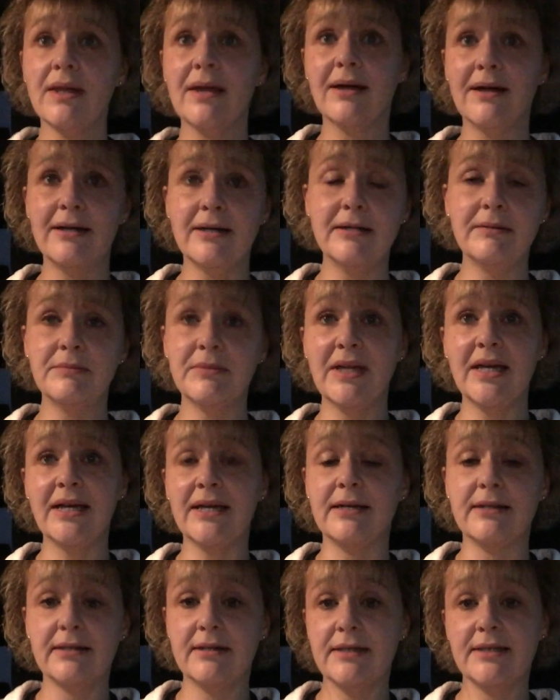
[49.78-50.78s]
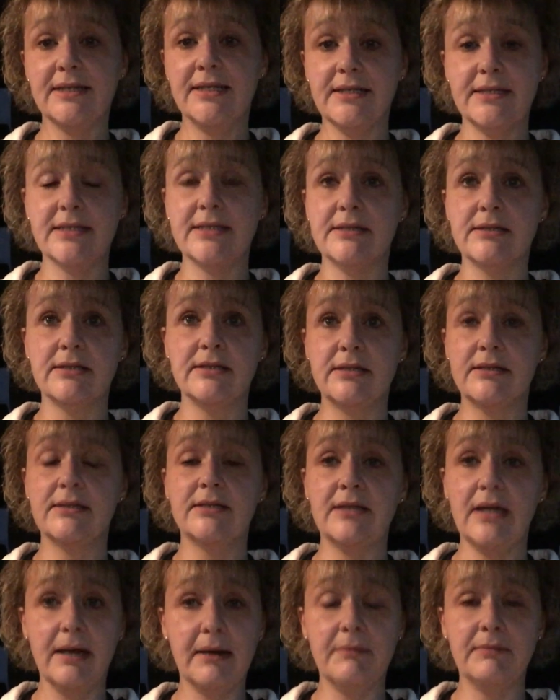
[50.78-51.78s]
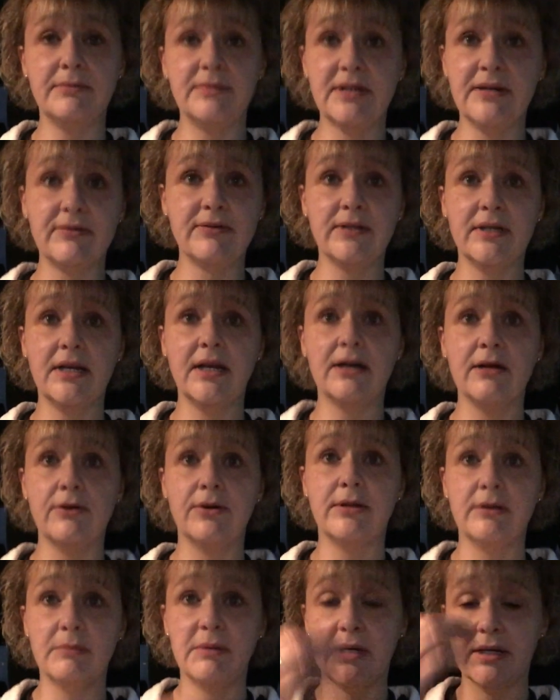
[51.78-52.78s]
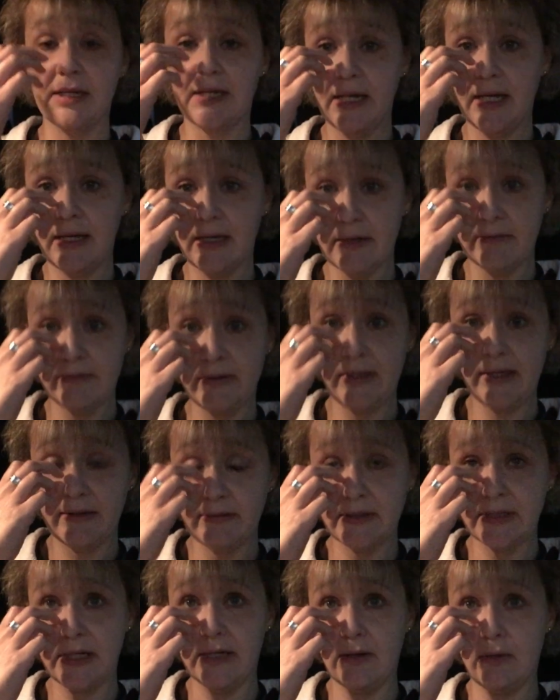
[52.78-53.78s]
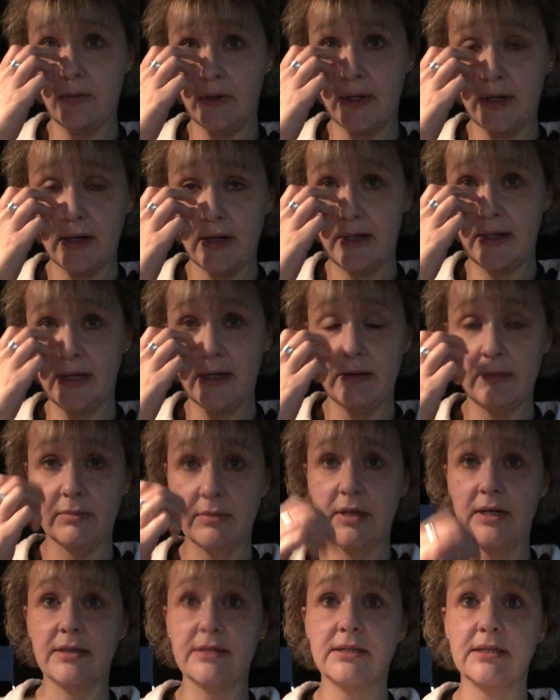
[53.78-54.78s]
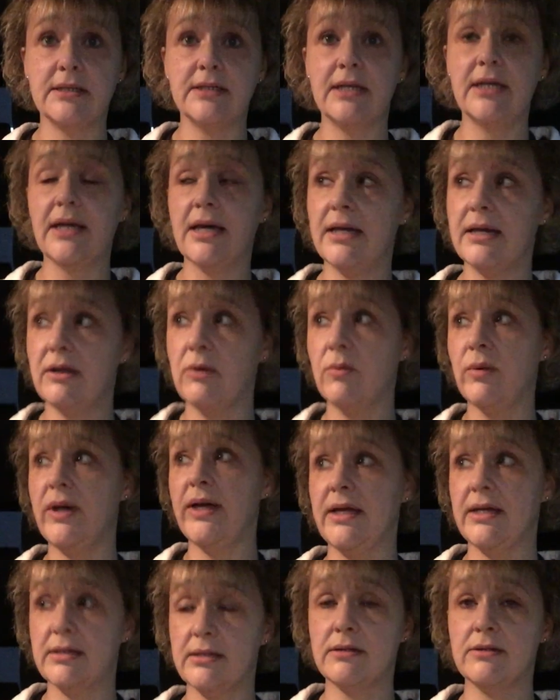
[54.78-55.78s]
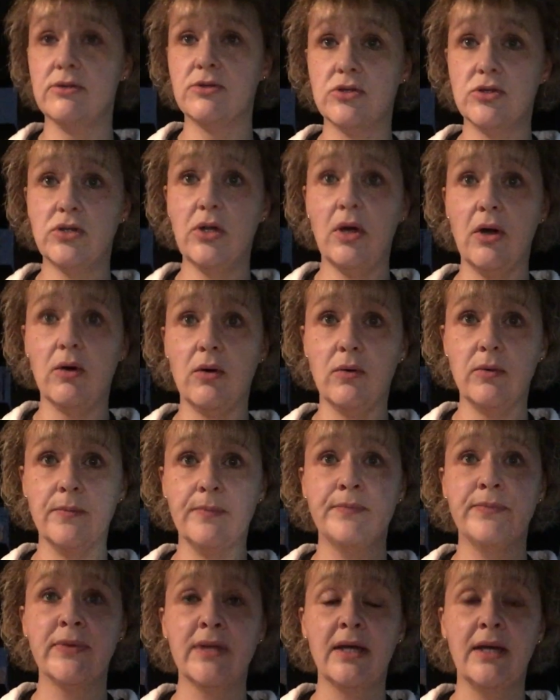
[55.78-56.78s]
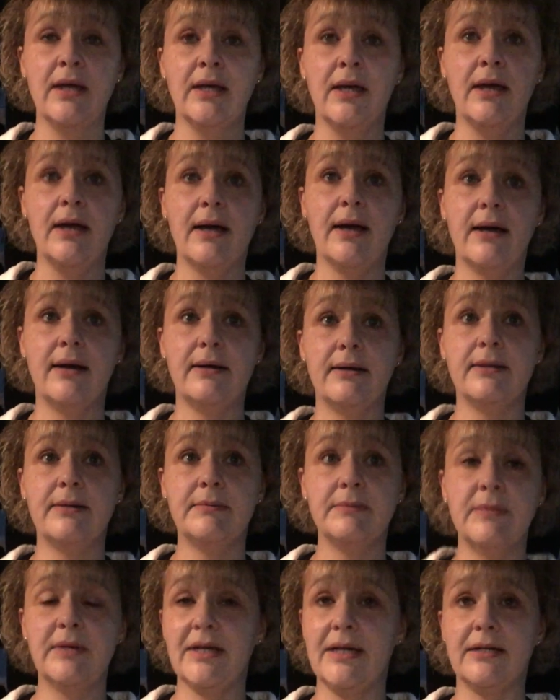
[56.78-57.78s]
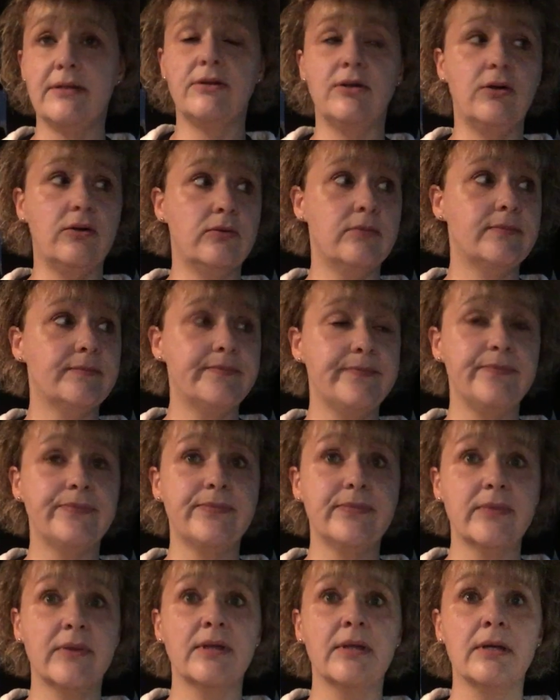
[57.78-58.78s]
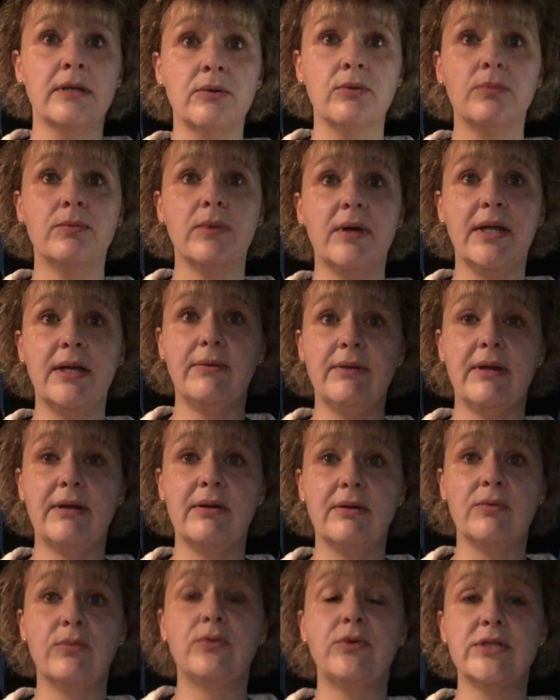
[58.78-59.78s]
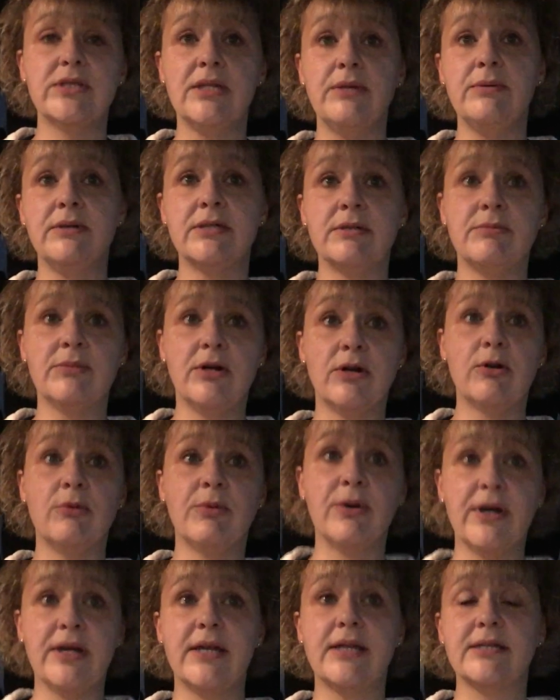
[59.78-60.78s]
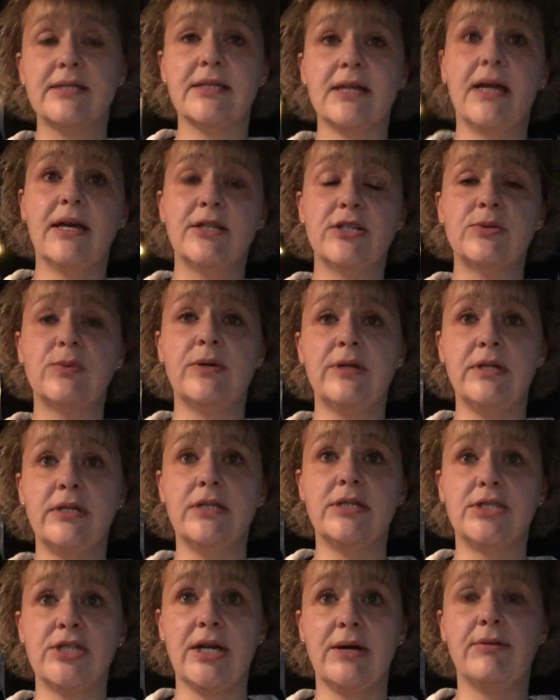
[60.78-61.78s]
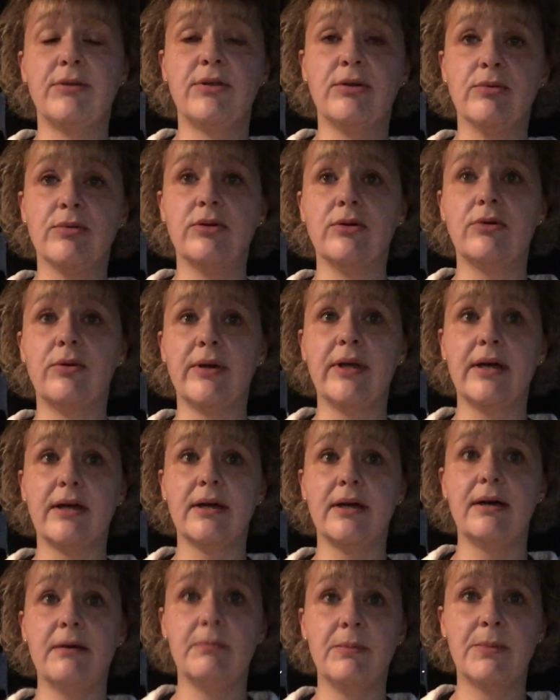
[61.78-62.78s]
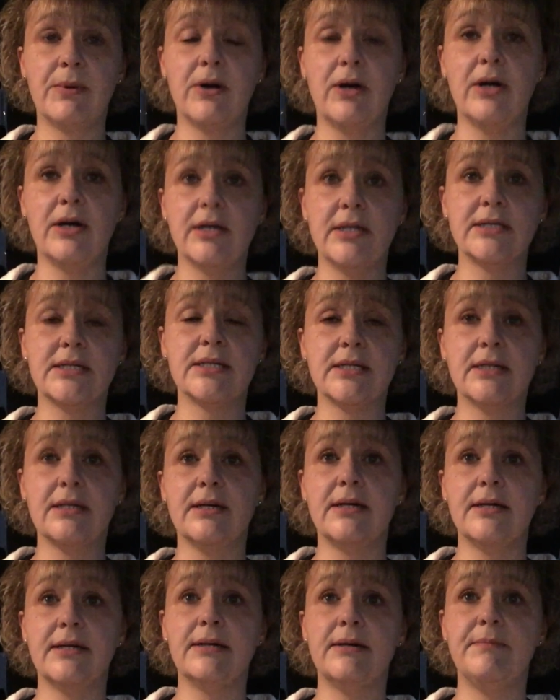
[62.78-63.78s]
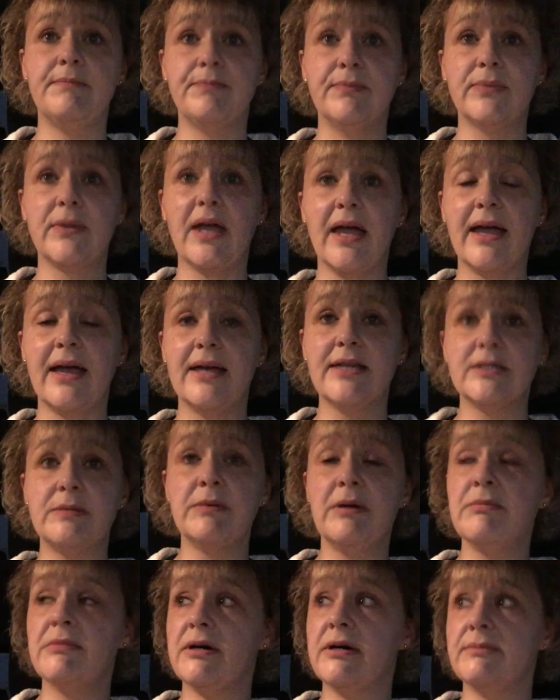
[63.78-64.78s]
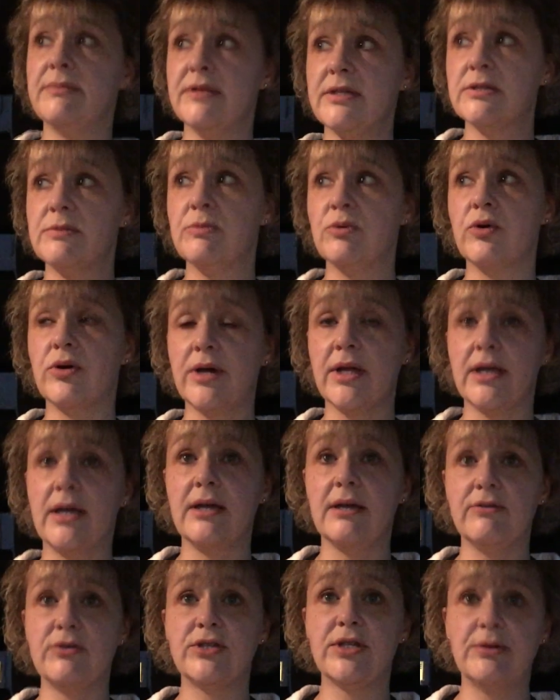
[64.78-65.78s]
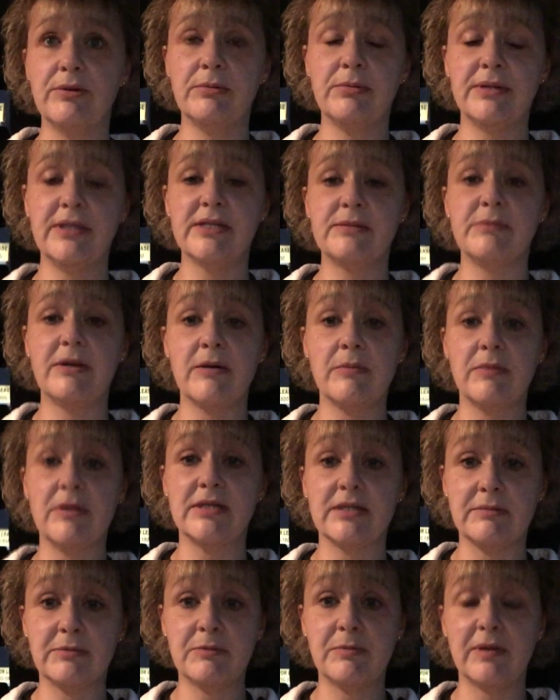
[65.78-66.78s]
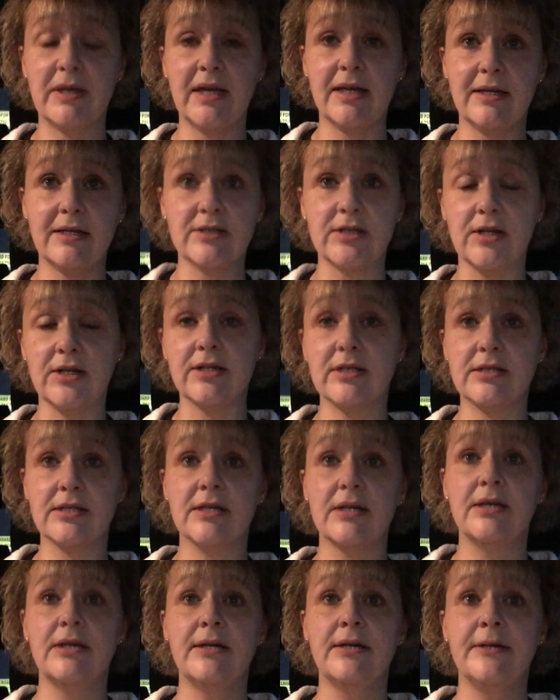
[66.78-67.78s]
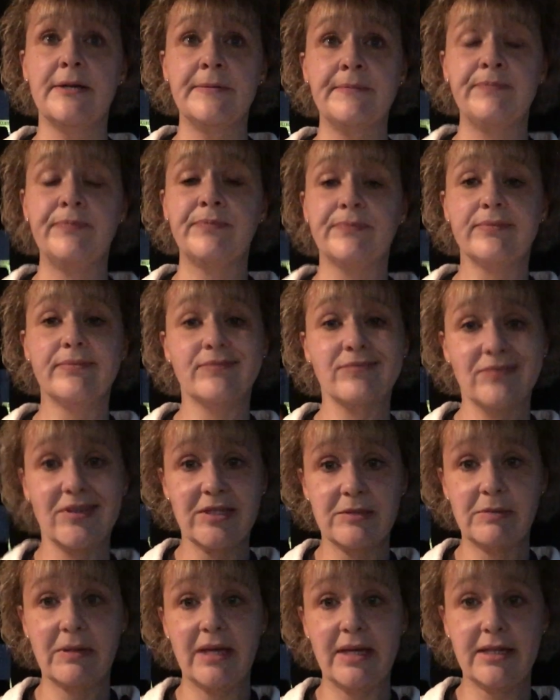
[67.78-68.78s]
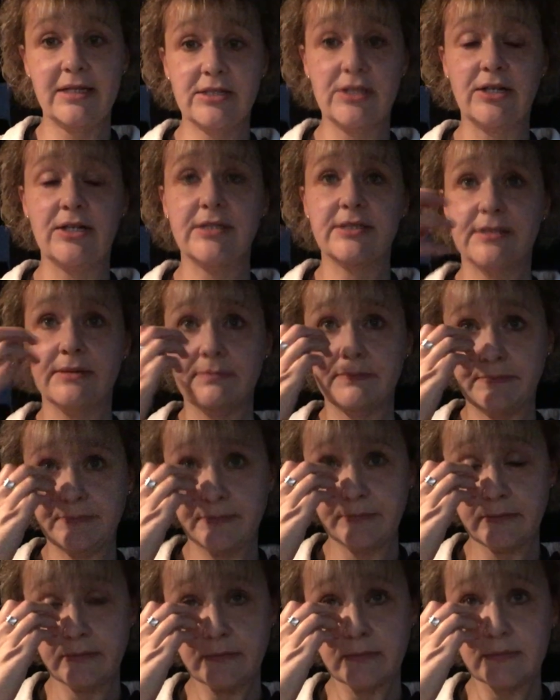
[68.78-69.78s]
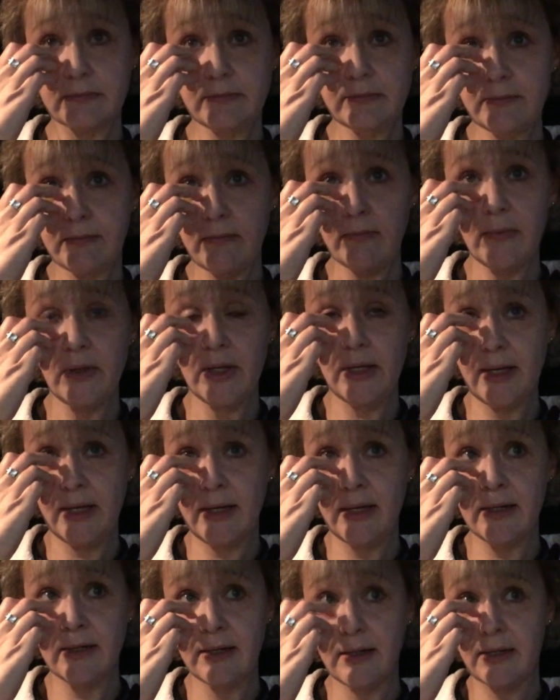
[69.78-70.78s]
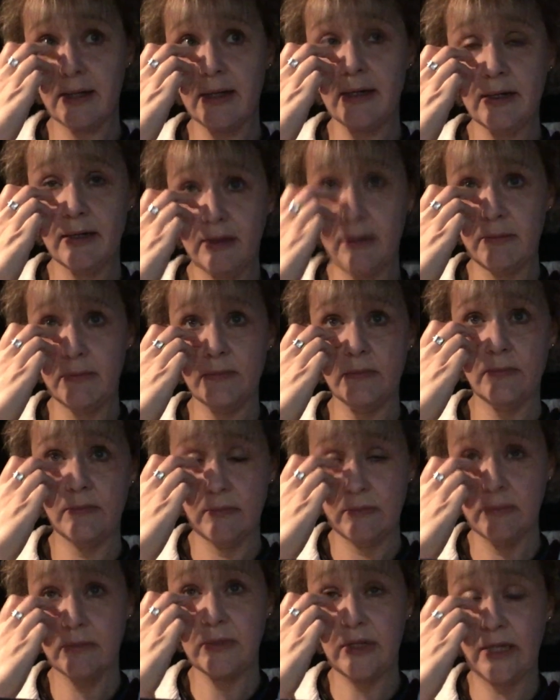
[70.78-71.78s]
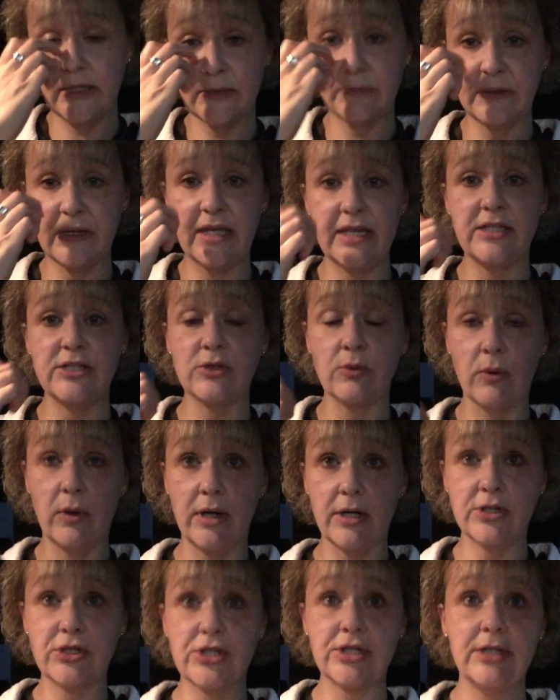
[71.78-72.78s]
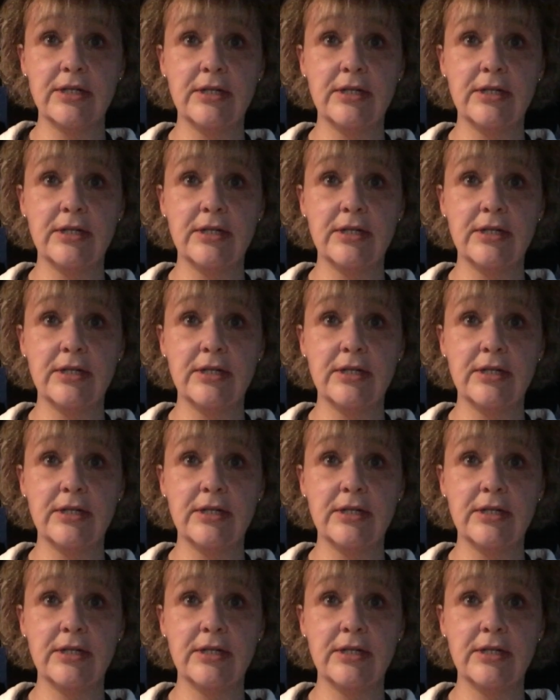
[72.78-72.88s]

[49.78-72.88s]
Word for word: um, yeah this is I'm definitely not going to be on any kind of a lifestyle where I am constantly gaining weight so um, yeah no anyway we'll see what tomorrow brings I just wanted to chat with you real quick I brought um, I asked my mom this morning if she would please make me some spaghetti sauce. Spaghetti sauce. And um, a spaghetti squash,